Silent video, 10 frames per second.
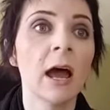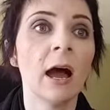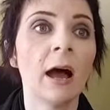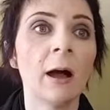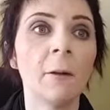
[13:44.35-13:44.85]

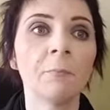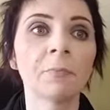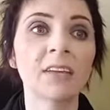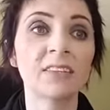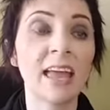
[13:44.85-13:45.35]

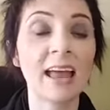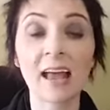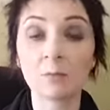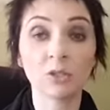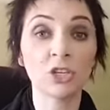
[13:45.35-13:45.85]
As they had
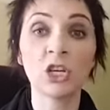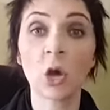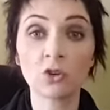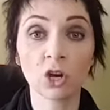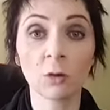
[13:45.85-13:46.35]
absolutely
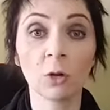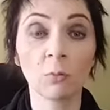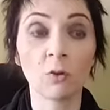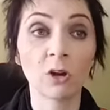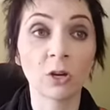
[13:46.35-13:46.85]
no terminal
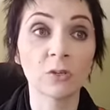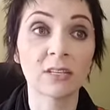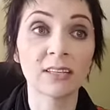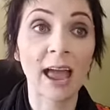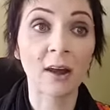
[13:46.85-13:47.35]

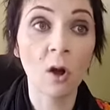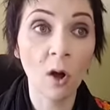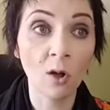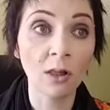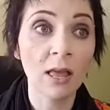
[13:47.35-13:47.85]
prognosis at
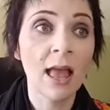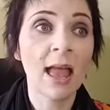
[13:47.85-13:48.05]
all.